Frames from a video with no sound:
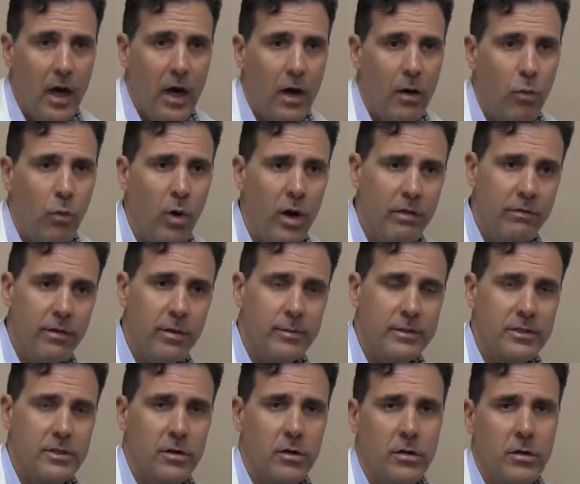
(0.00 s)
One of
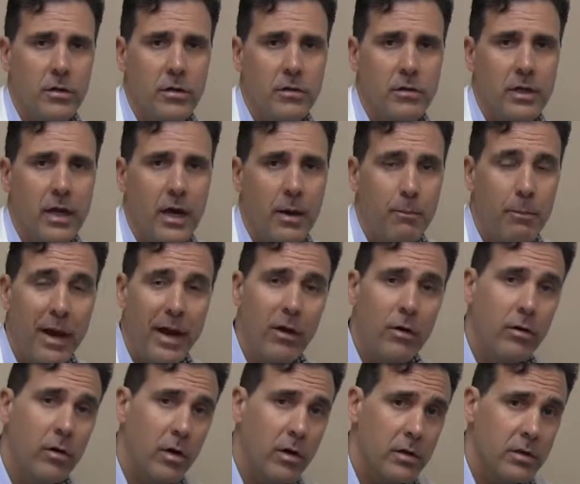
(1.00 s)
them is called
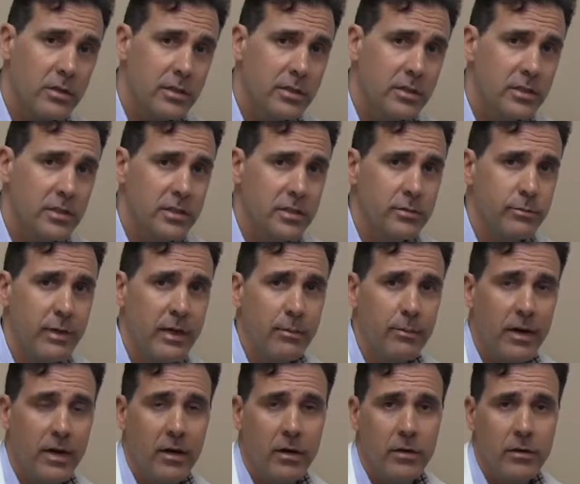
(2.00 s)
BioCartilage. This is
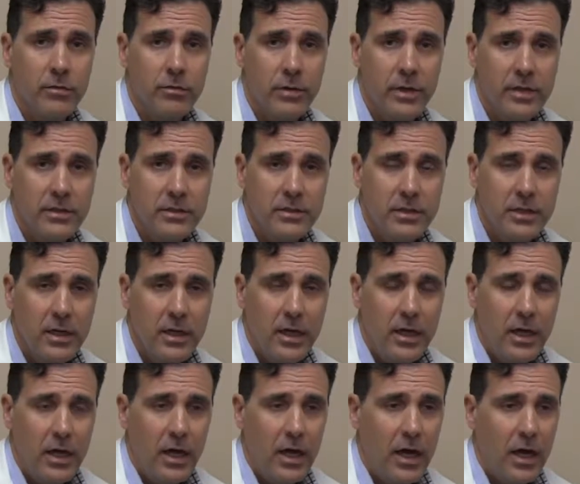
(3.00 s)
made by Arthrex.
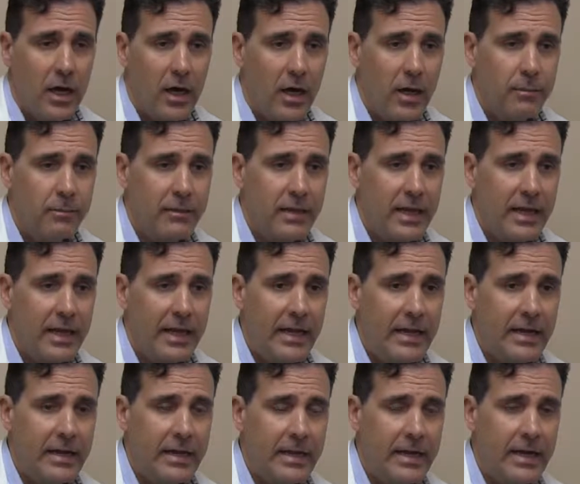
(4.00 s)

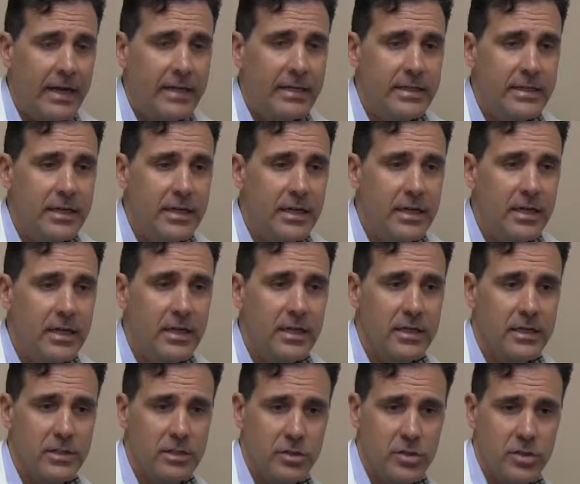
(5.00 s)
And the idea
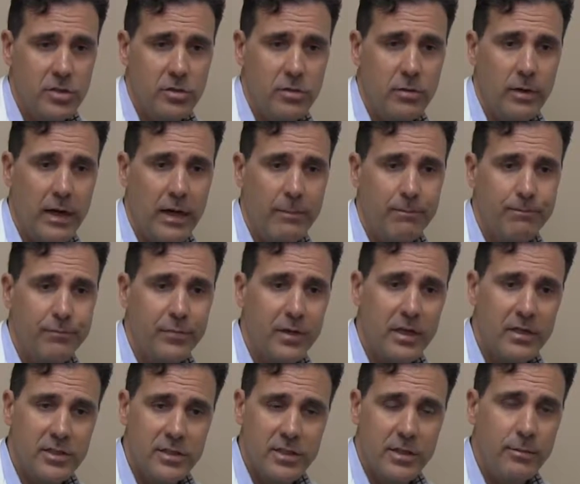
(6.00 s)
is to
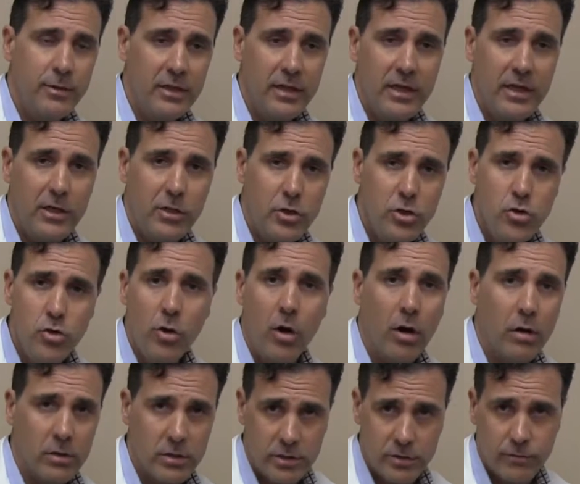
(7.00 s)
stimulate new
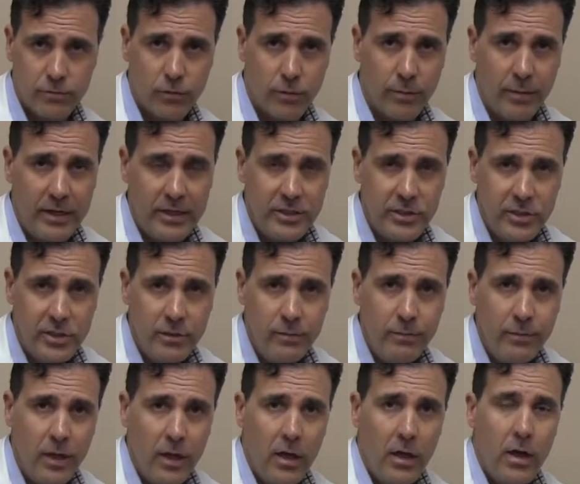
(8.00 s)
cartilage formation
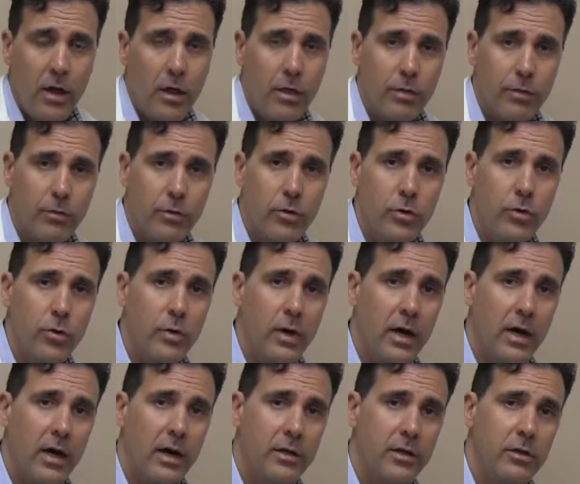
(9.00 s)

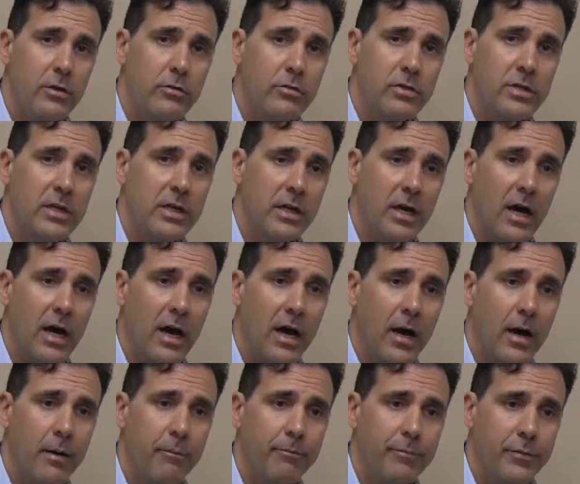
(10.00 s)
through using
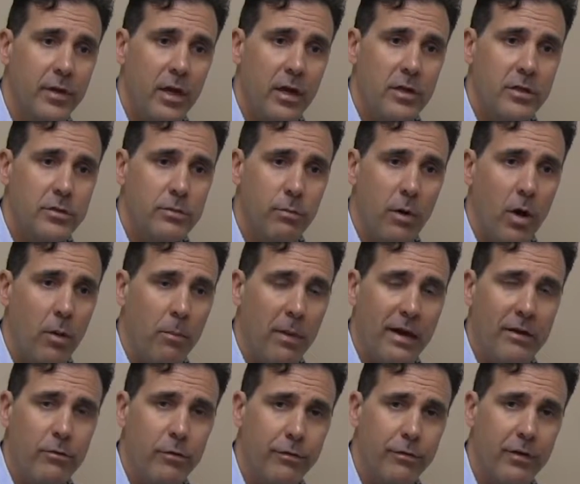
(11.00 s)
small
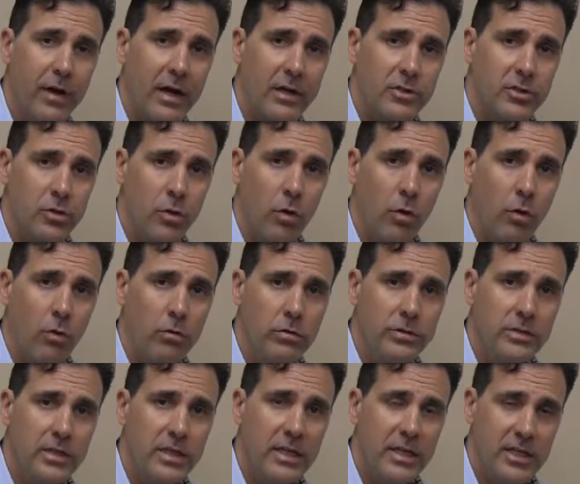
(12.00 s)
microfracture
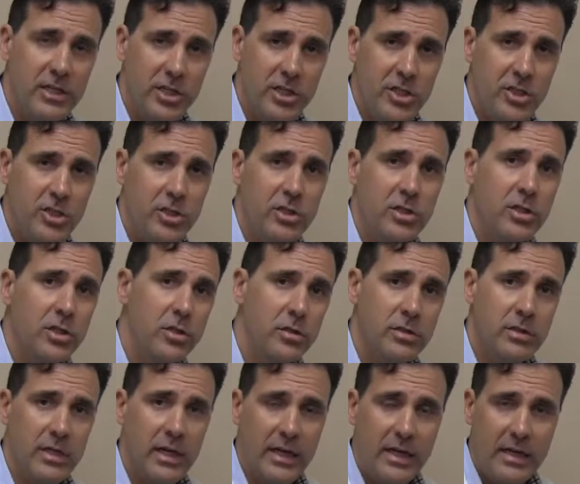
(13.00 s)
holes in addition to
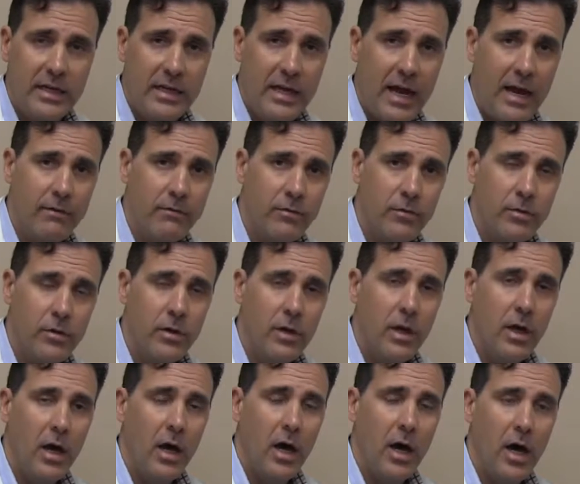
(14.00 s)
using a cadaver
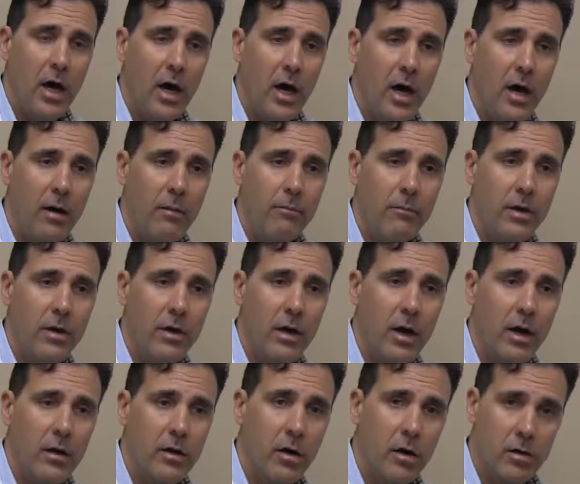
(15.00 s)

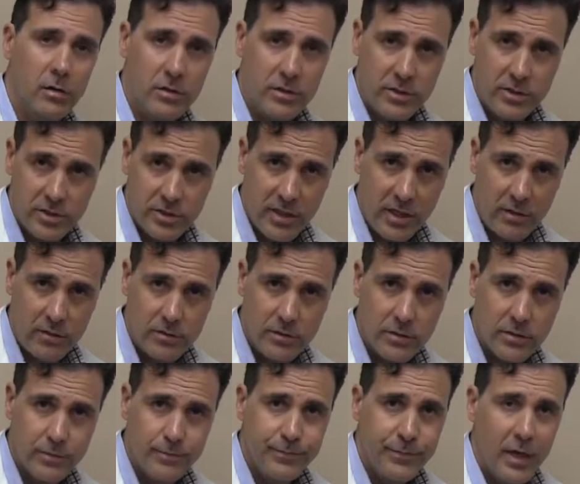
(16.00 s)
cartilage
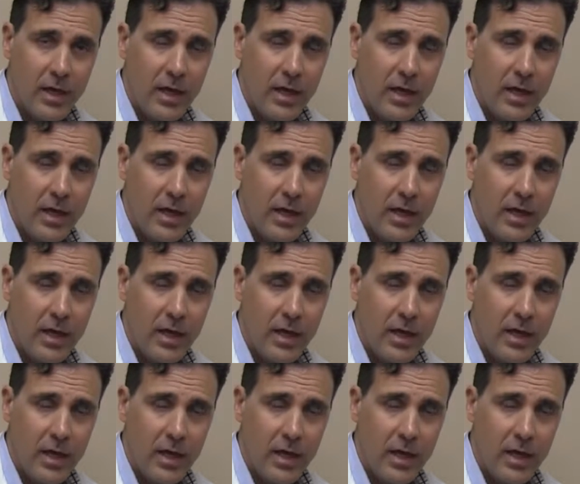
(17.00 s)
cells,